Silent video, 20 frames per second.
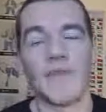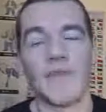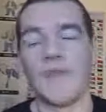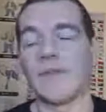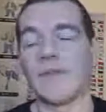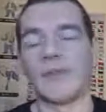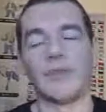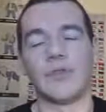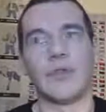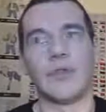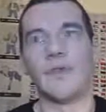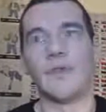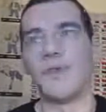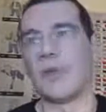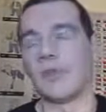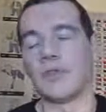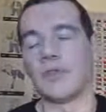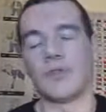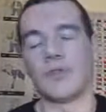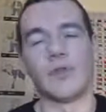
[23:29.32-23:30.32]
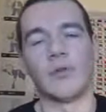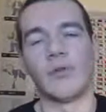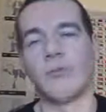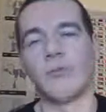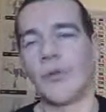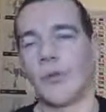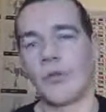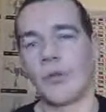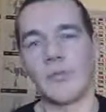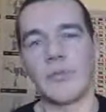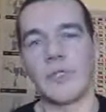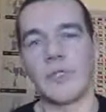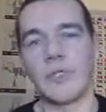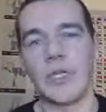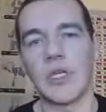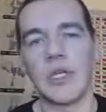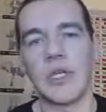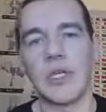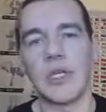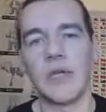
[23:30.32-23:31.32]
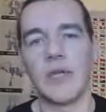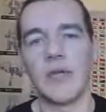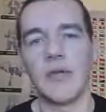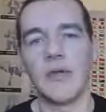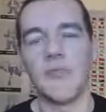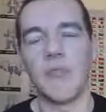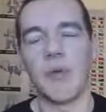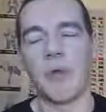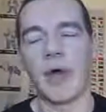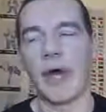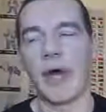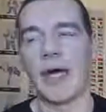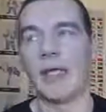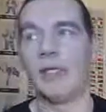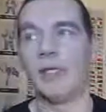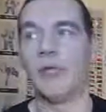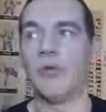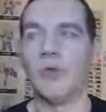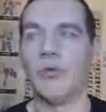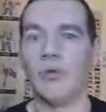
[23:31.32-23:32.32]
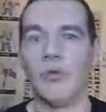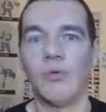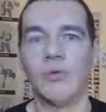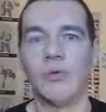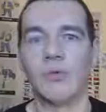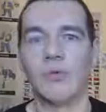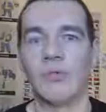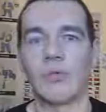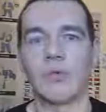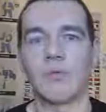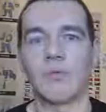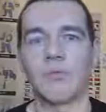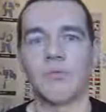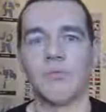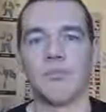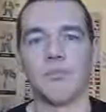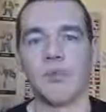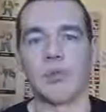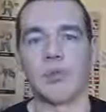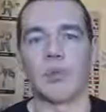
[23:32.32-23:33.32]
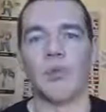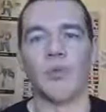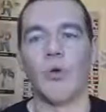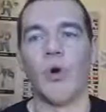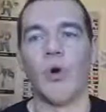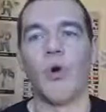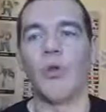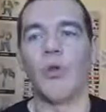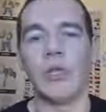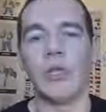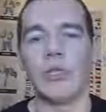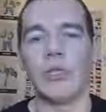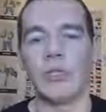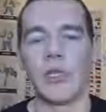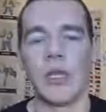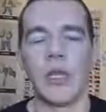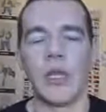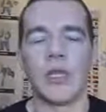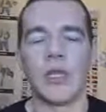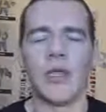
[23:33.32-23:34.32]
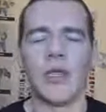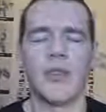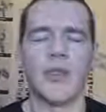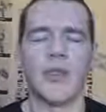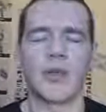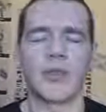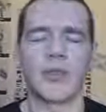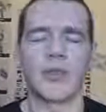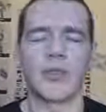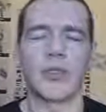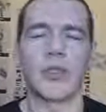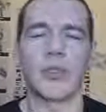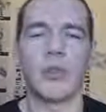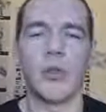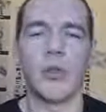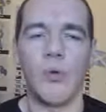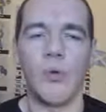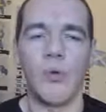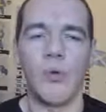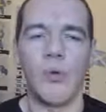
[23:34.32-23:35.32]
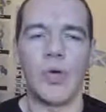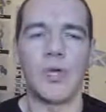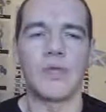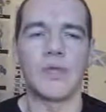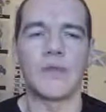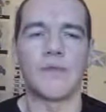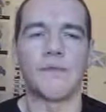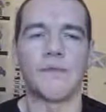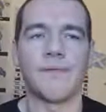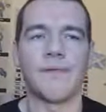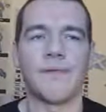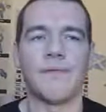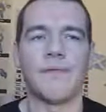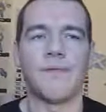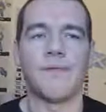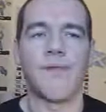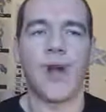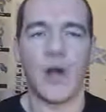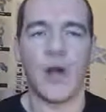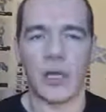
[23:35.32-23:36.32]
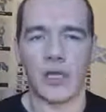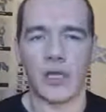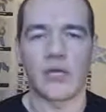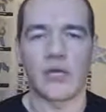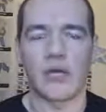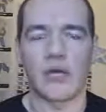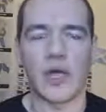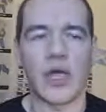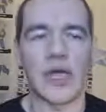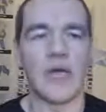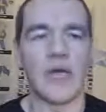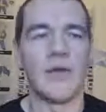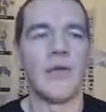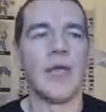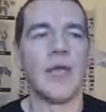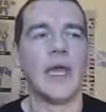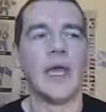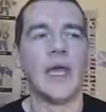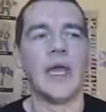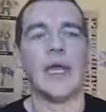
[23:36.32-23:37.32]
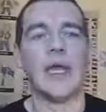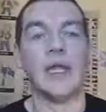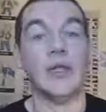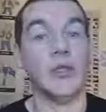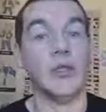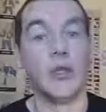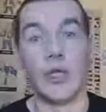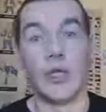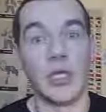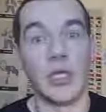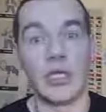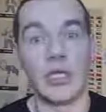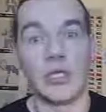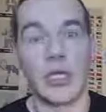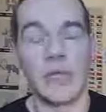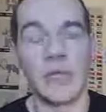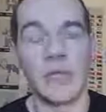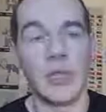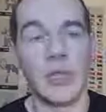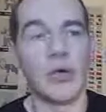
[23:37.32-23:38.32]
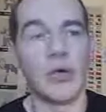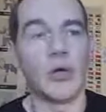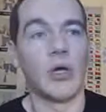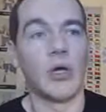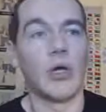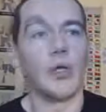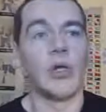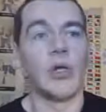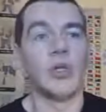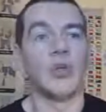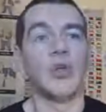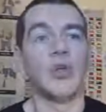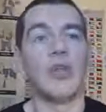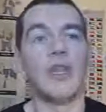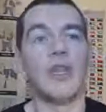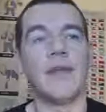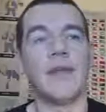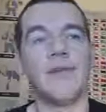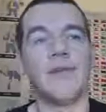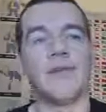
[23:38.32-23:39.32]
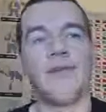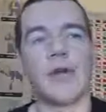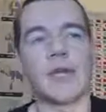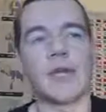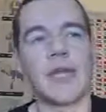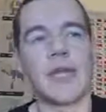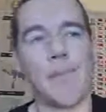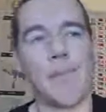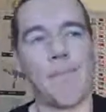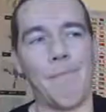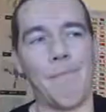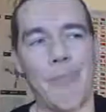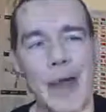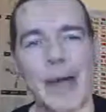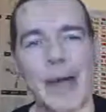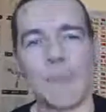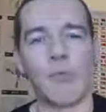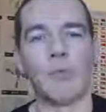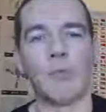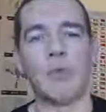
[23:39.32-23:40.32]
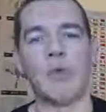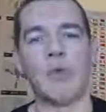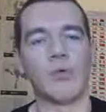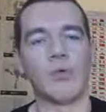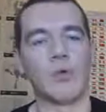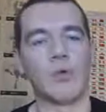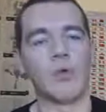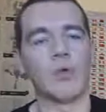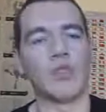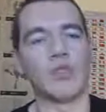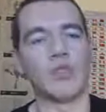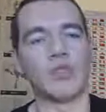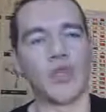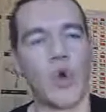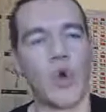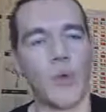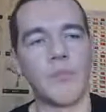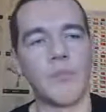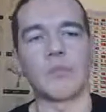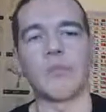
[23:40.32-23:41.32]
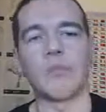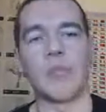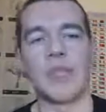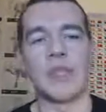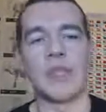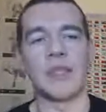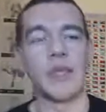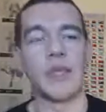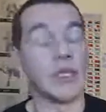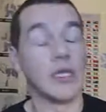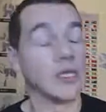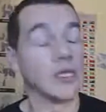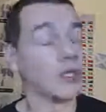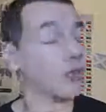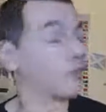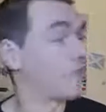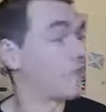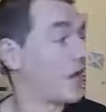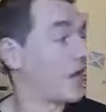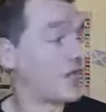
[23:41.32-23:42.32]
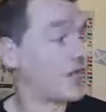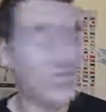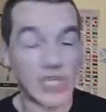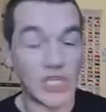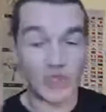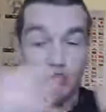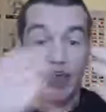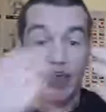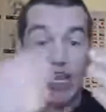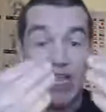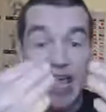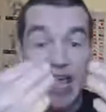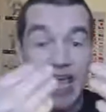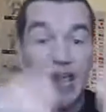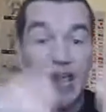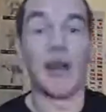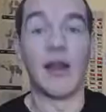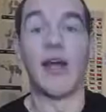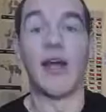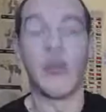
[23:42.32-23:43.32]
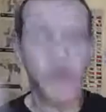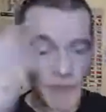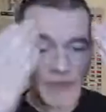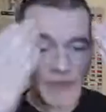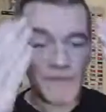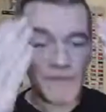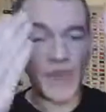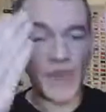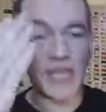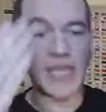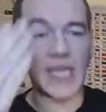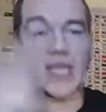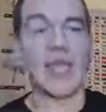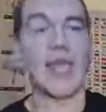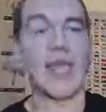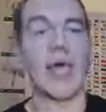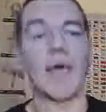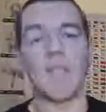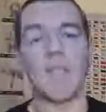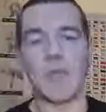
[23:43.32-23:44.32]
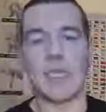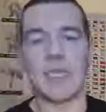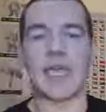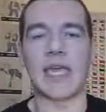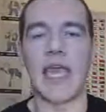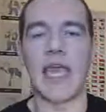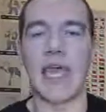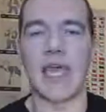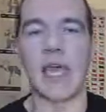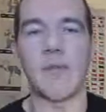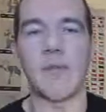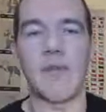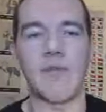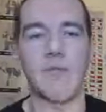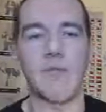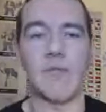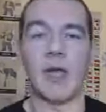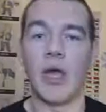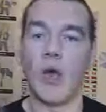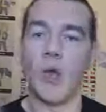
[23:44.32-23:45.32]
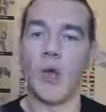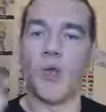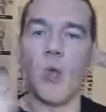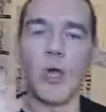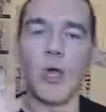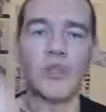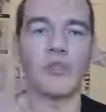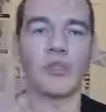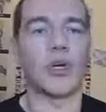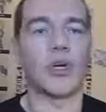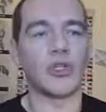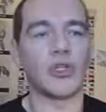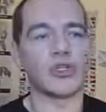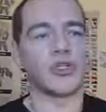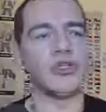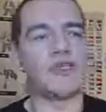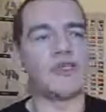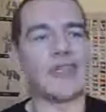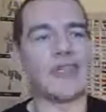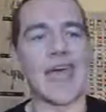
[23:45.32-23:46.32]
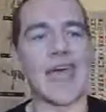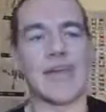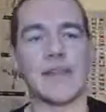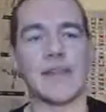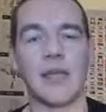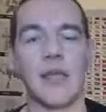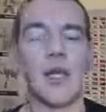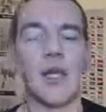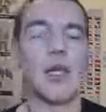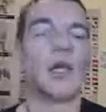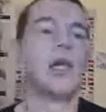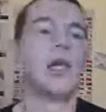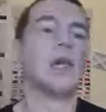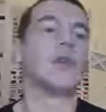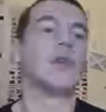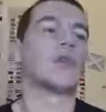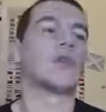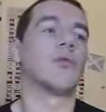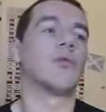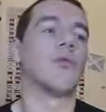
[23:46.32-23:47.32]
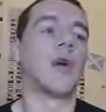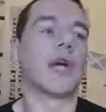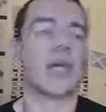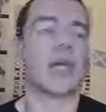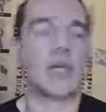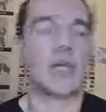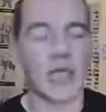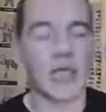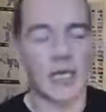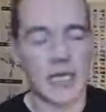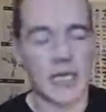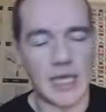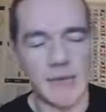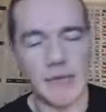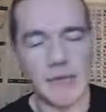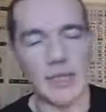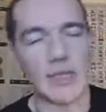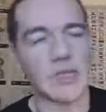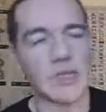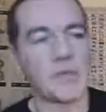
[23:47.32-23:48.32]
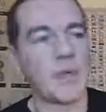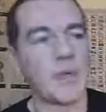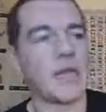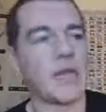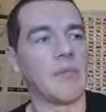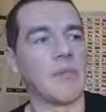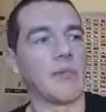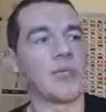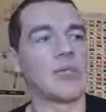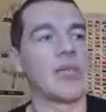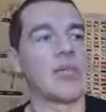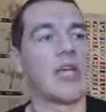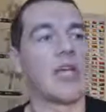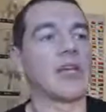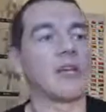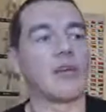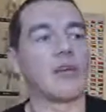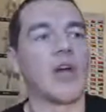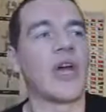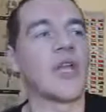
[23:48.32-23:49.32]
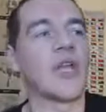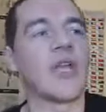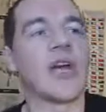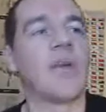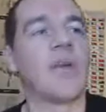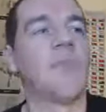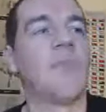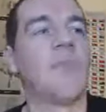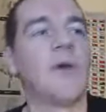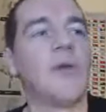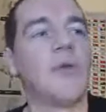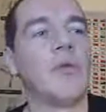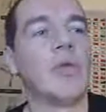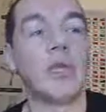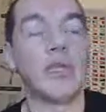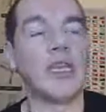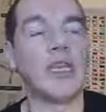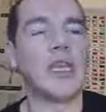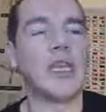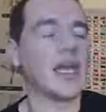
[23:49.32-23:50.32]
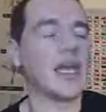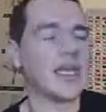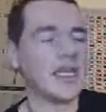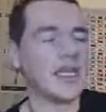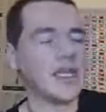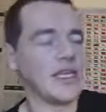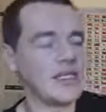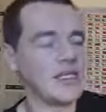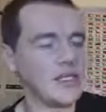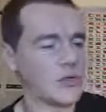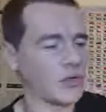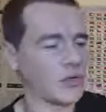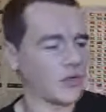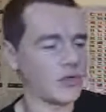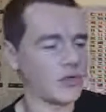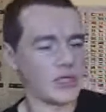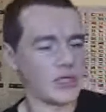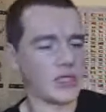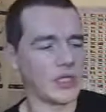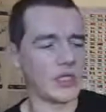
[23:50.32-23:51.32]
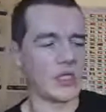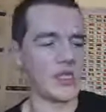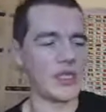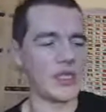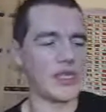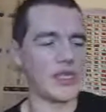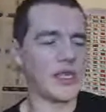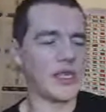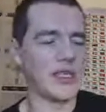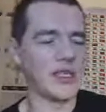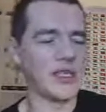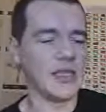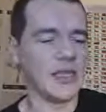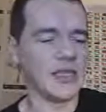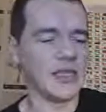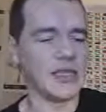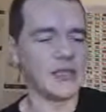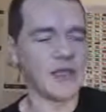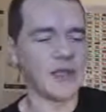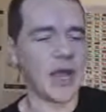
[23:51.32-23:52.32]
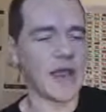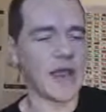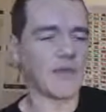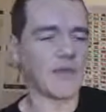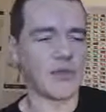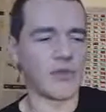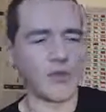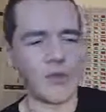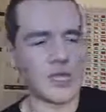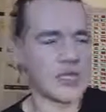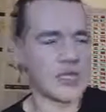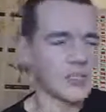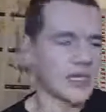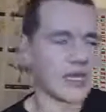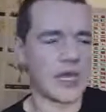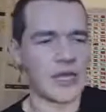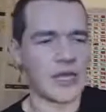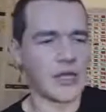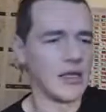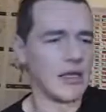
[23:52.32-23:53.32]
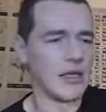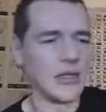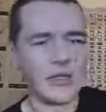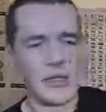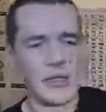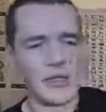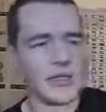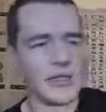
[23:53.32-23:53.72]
I've never driven a tunnel boring machine, but I know just with knowledge that they're slow as fuck, right? Not in this game, they're not. You're in the fucking Batmobile going at top speed. You look behind you, it's right there, right fucking there, and you can't get away from it. One touch, dead. So I, I came to this bit in the mission and I tried it about, and you, you need to go through, you need, need to drive through these kind of